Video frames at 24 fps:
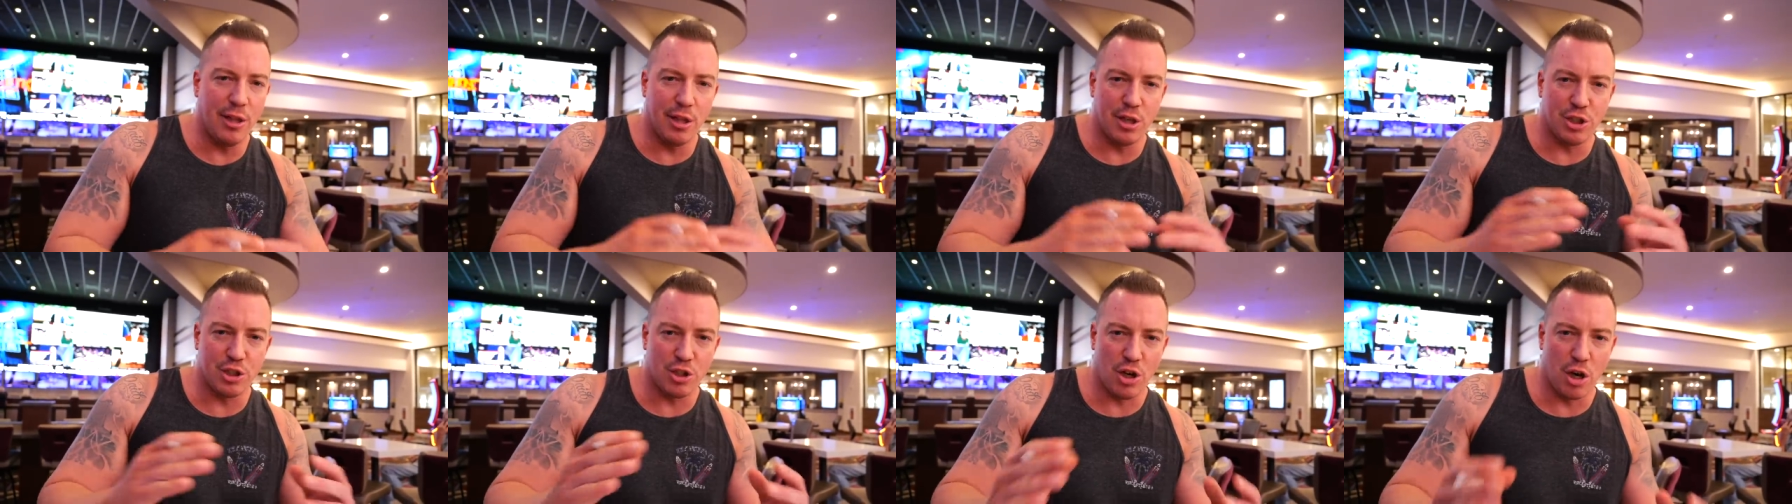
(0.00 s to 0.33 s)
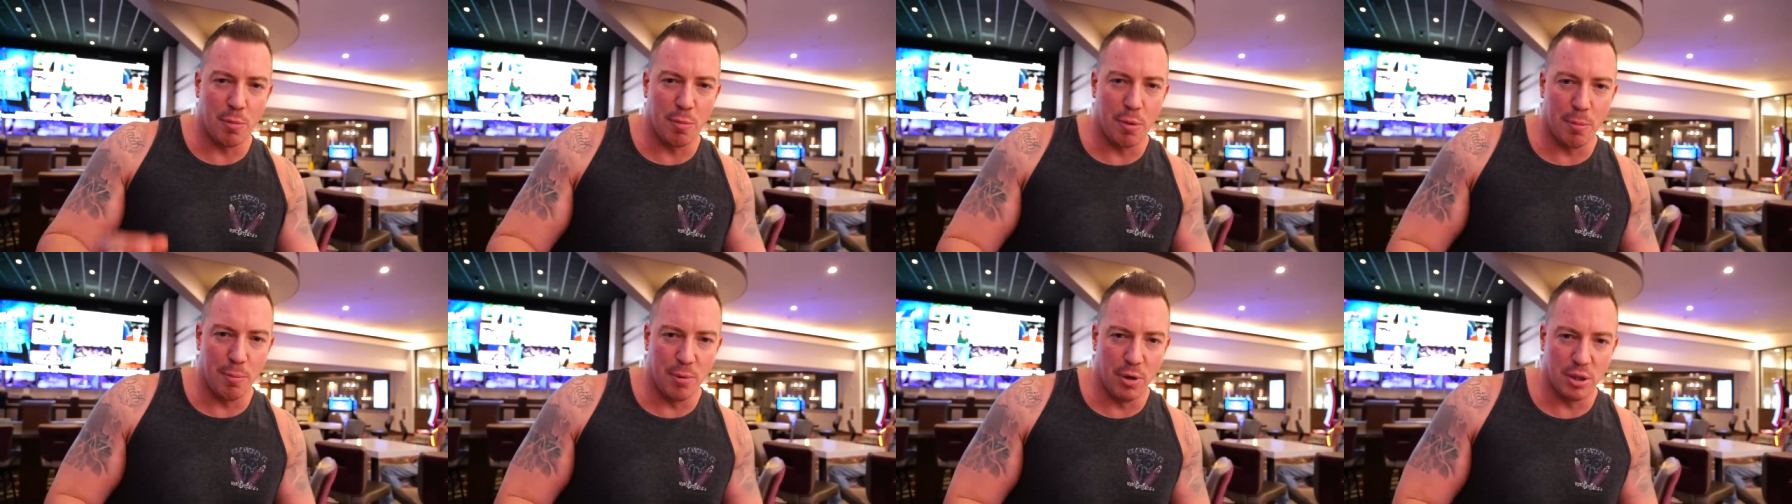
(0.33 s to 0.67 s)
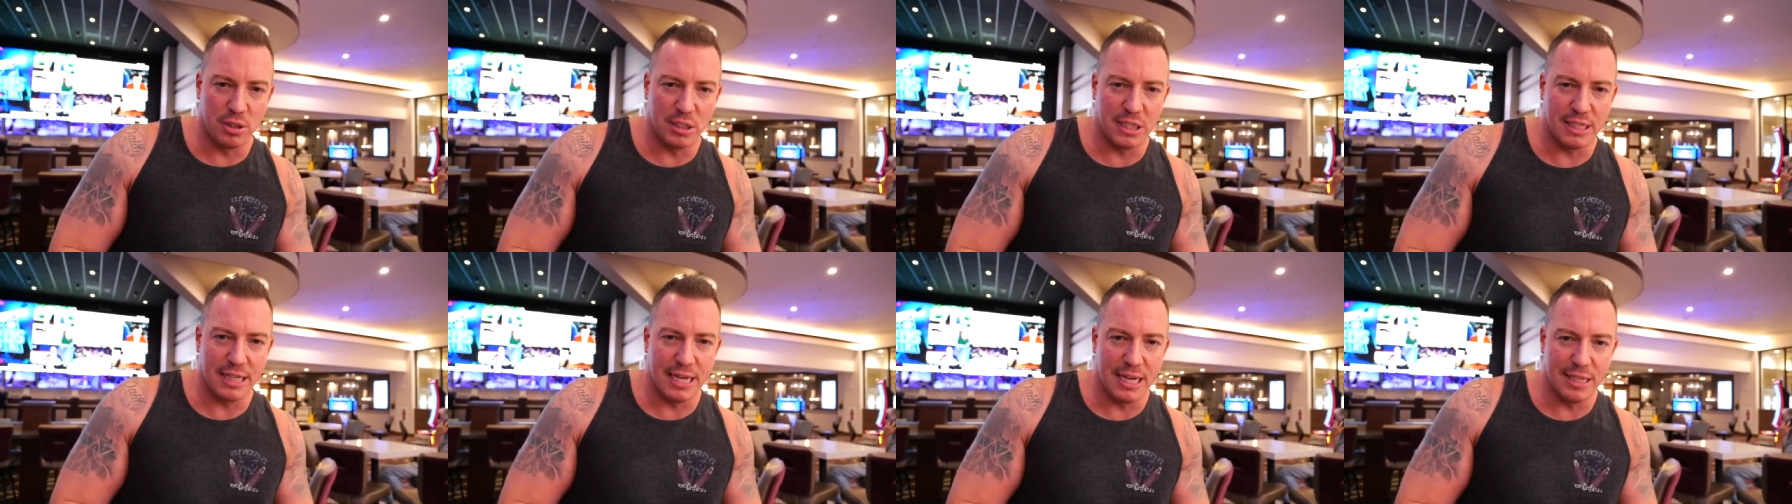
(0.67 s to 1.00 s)
the sharper
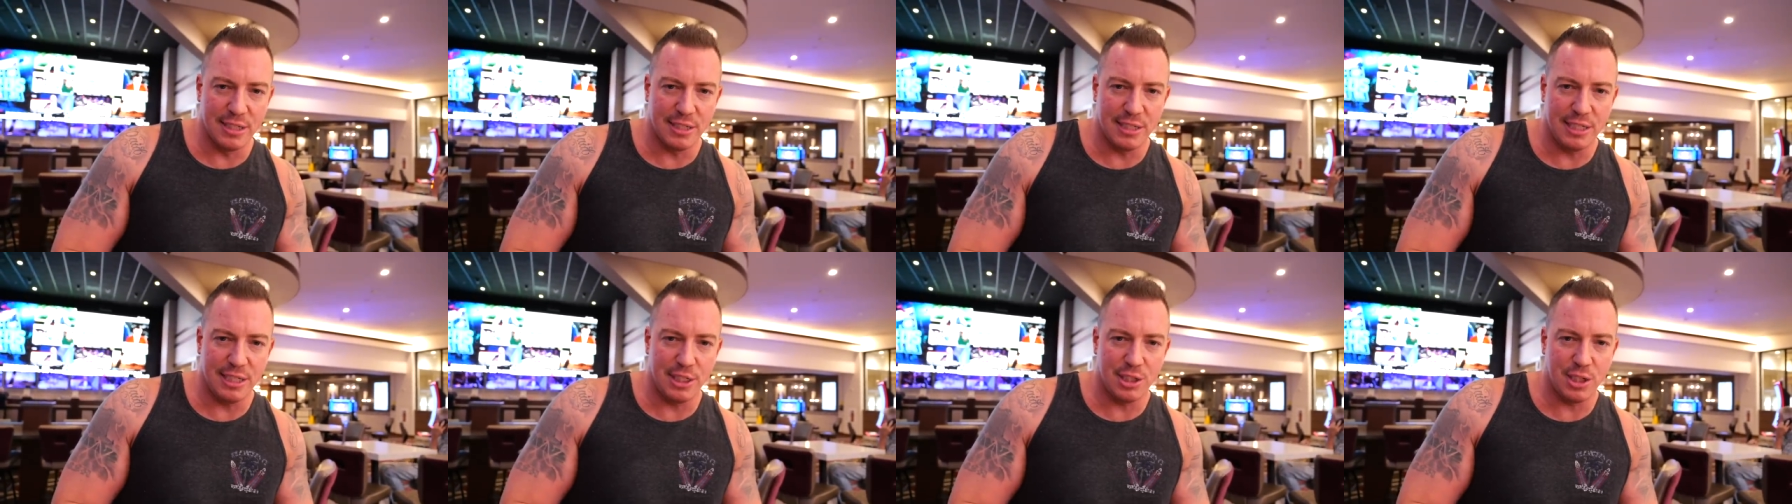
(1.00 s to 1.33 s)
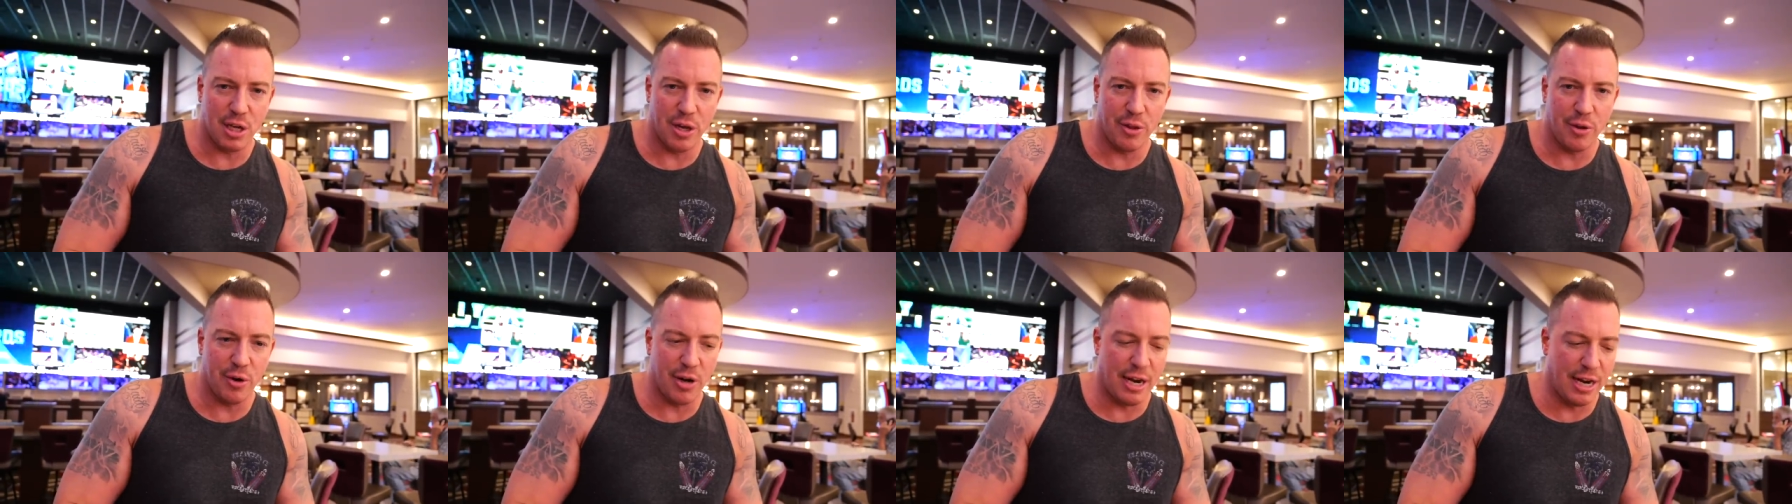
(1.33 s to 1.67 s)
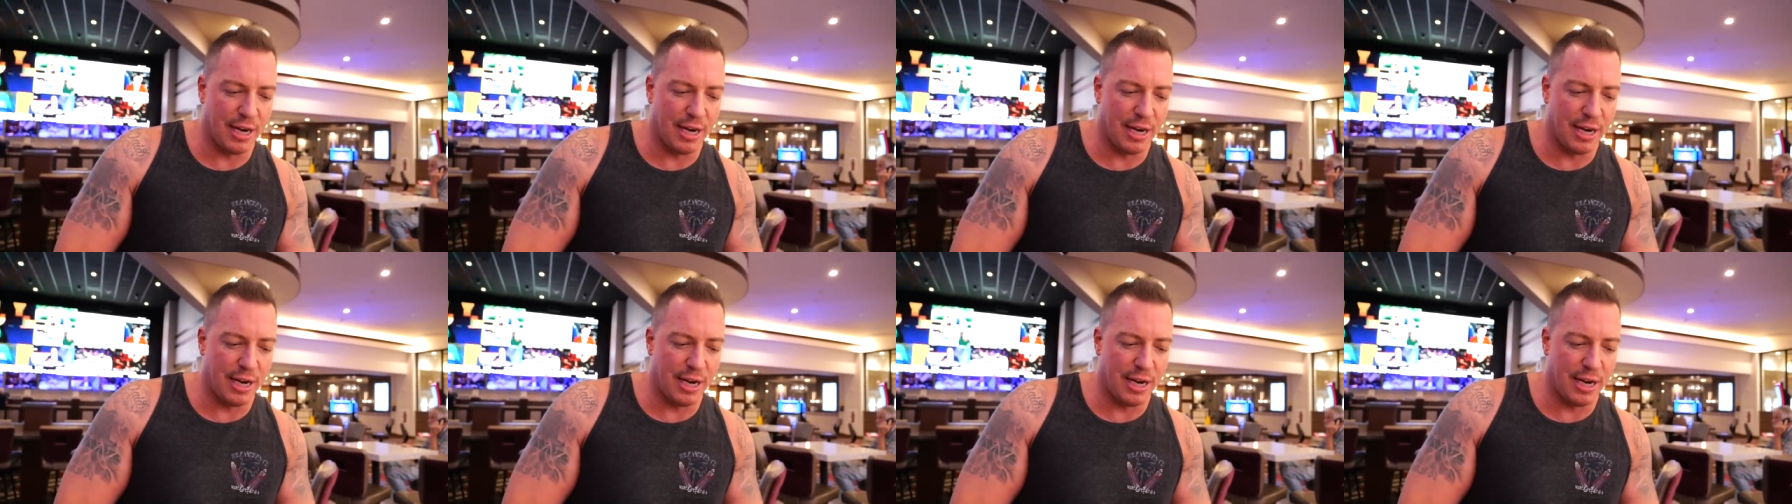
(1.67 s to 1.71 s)
books against each other.